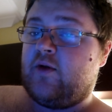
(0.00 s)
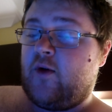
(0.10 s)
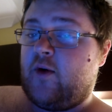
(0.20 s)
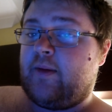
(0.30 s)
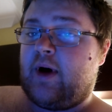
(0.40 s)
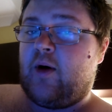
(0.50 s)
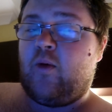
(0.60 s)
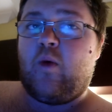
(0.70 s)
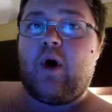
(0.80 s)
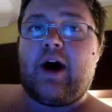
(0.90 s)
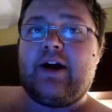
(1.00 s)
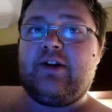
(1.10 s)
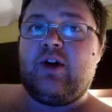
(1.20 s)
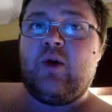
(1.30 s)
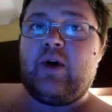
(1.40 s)
No matter what I
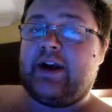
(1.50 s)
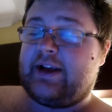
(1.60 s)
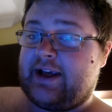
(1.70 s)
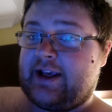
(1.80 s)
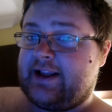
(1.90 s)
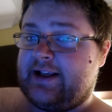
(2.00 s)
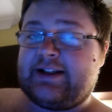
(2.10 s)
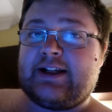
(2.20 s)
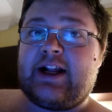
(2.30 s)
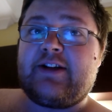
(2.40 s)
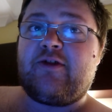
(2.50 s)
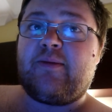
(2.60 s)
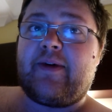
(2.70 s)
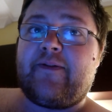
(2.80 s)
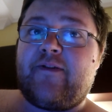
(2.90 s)
do, it disconnects
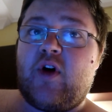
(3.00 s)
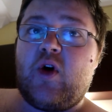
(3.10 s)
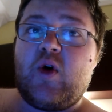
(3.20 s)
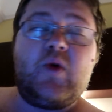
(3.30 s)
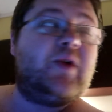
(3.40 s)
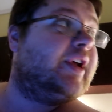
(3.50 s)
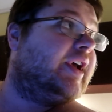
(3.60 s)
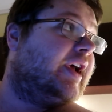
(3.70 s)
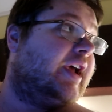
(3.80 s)
from my phone.